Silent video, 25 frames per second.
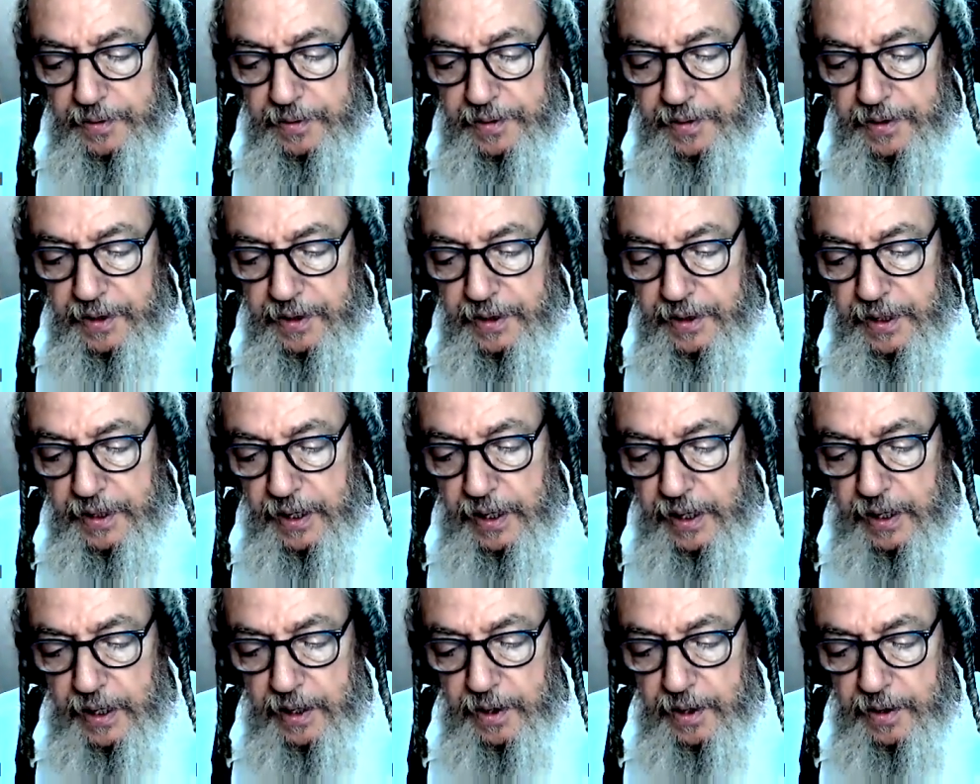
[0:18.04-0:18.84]
the
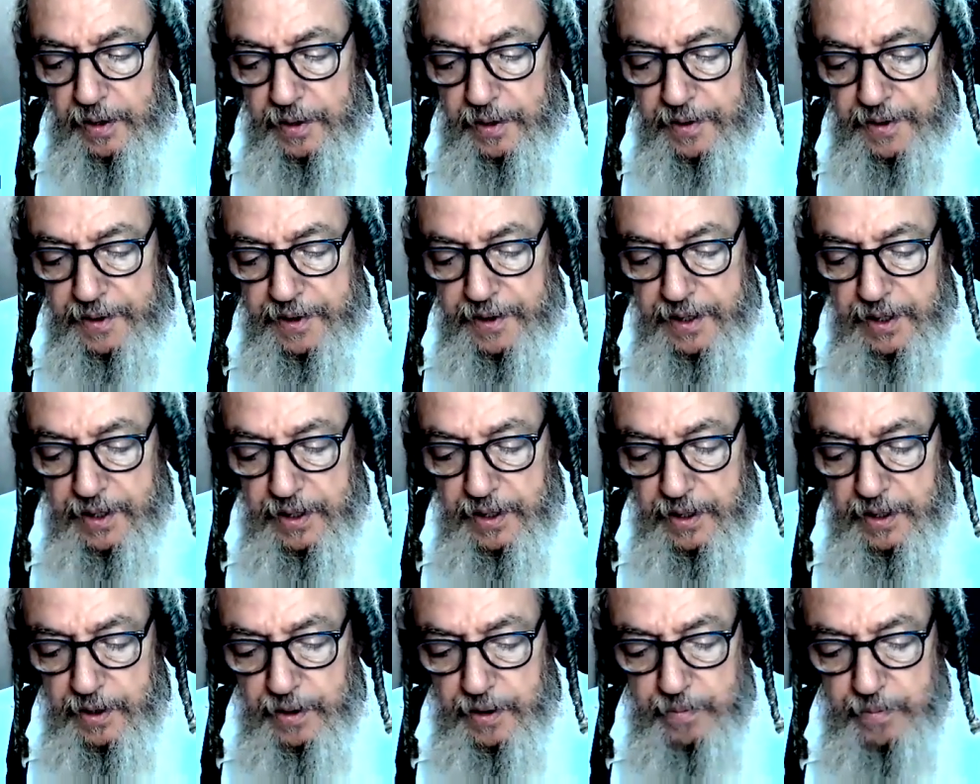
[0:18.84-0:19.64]
uh,
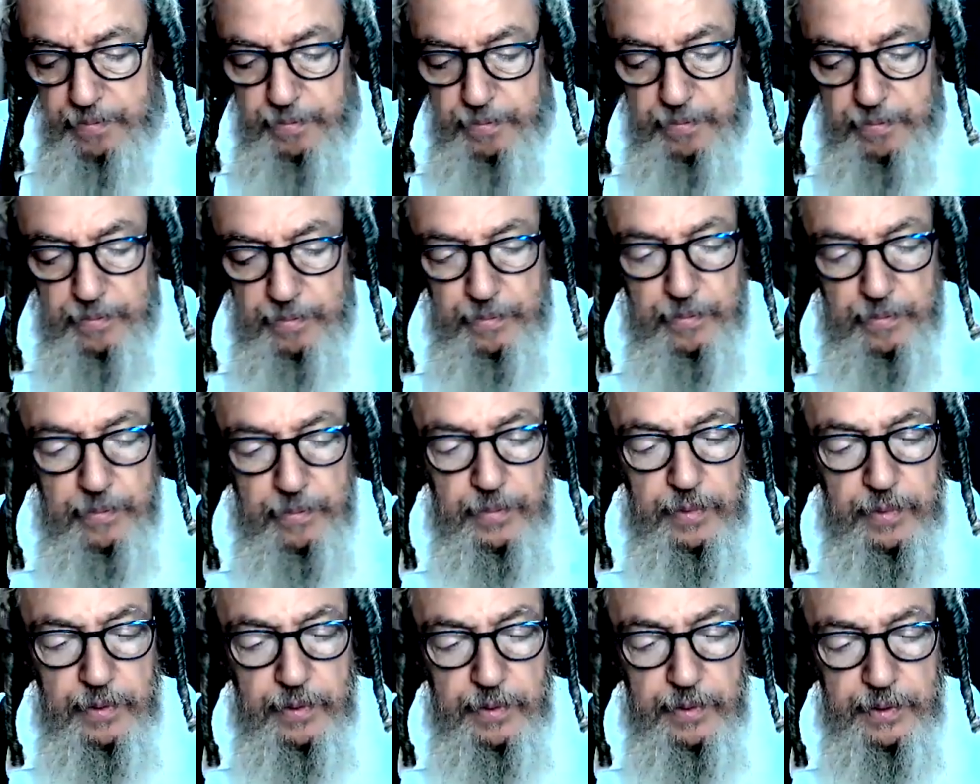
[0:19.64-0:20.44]
the
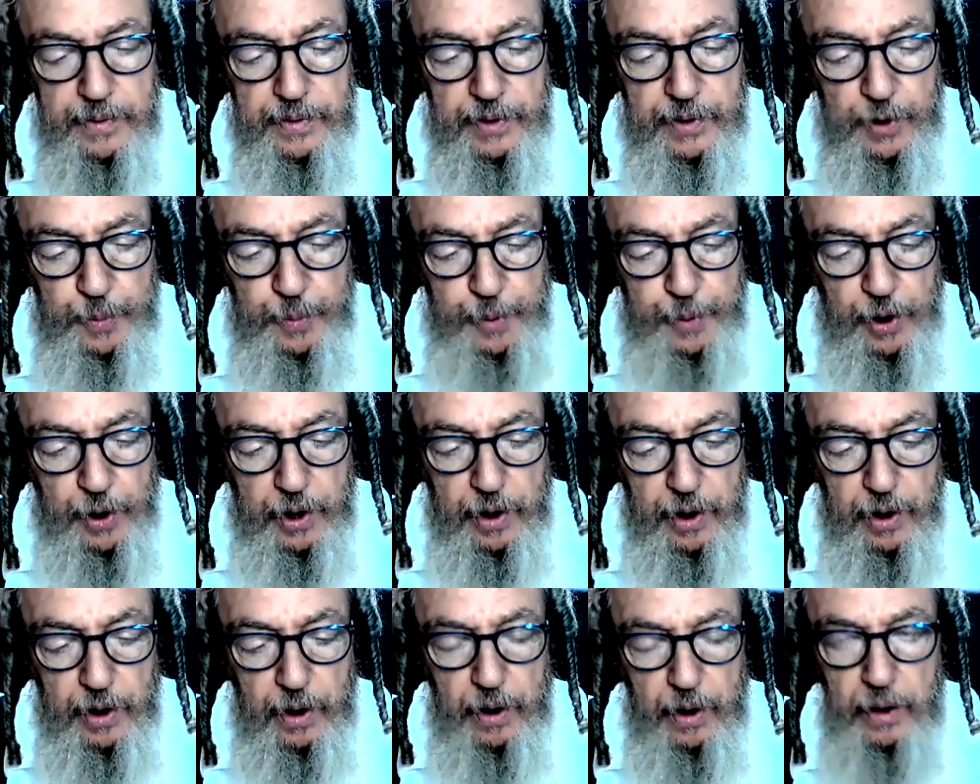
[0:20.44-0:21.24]

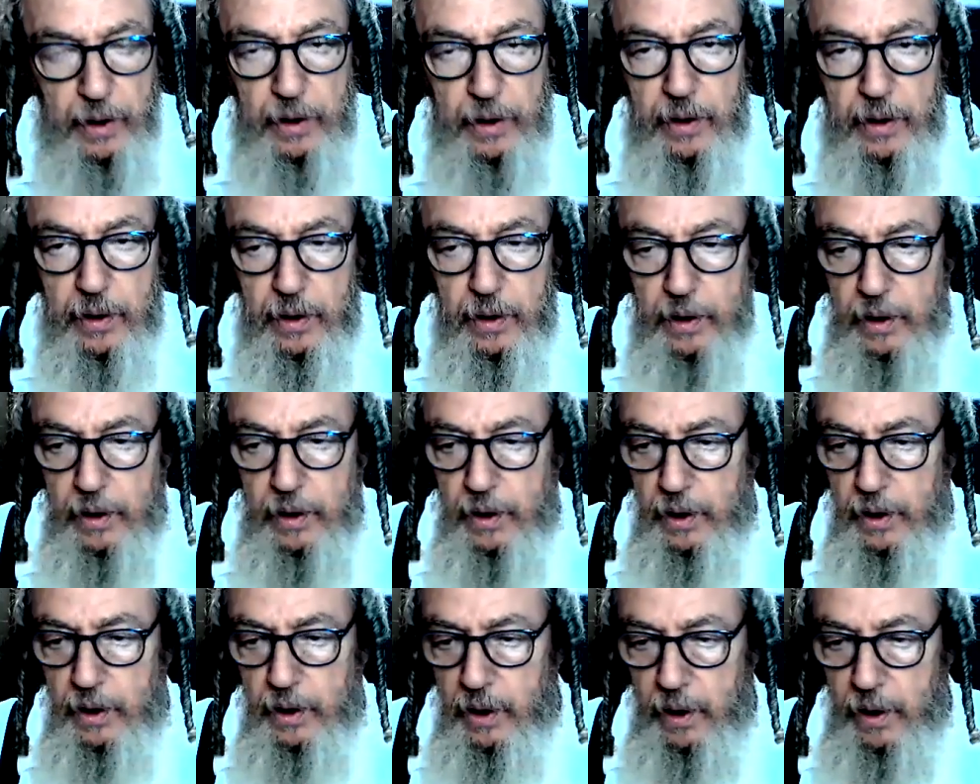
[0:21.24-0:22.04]
signal.
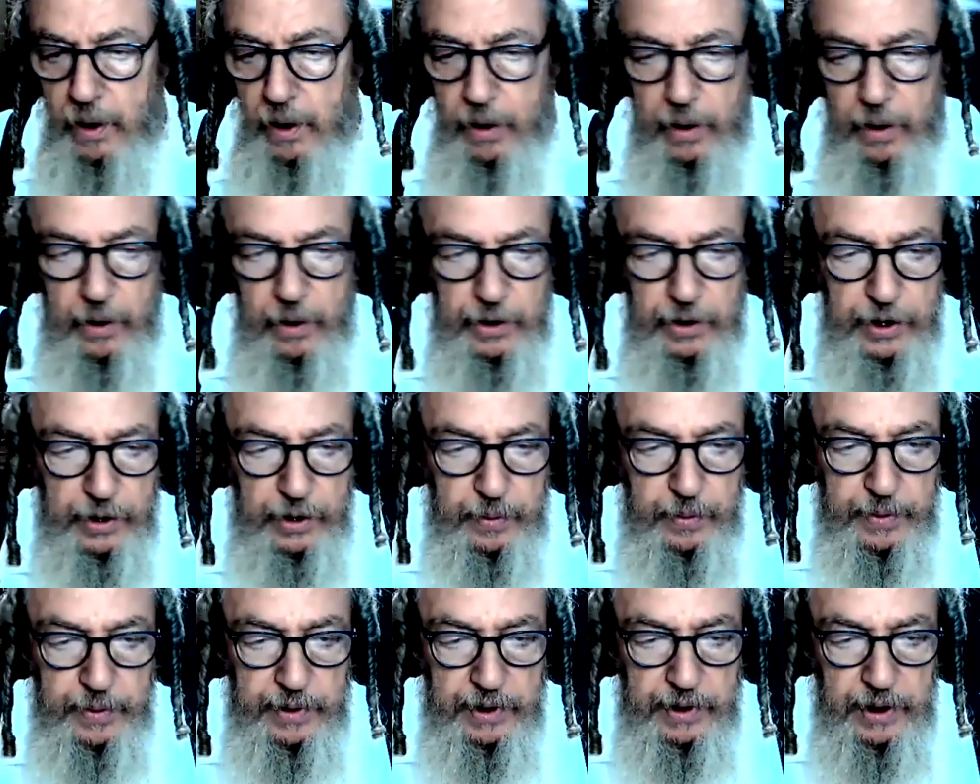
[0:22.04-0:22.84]

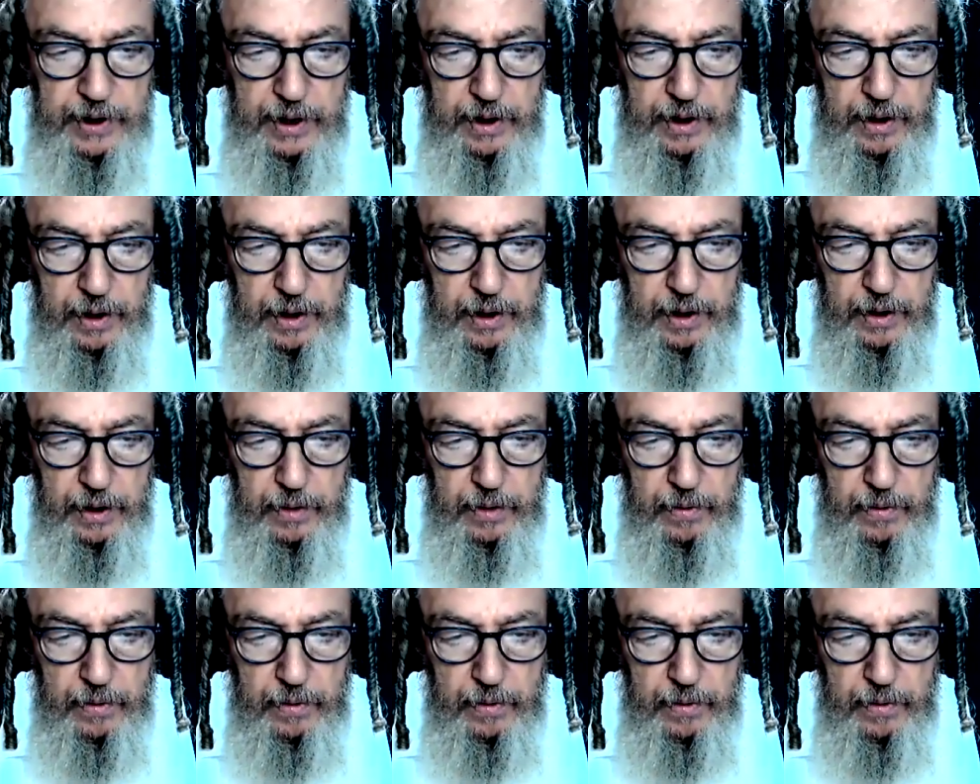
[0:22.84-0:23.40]
Just one second.